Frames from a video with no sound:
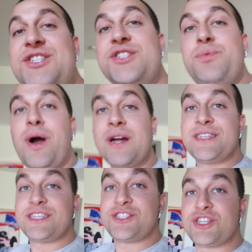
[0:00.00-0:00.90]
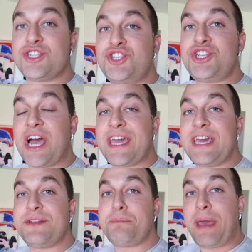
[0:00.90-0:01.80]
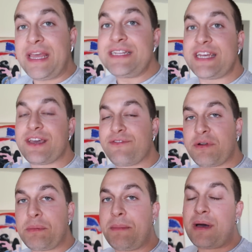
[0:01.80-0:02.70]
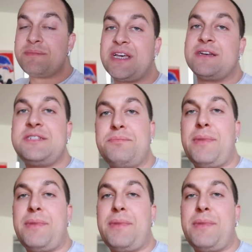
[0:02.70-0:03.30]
just walked this giant painting from my mom's house to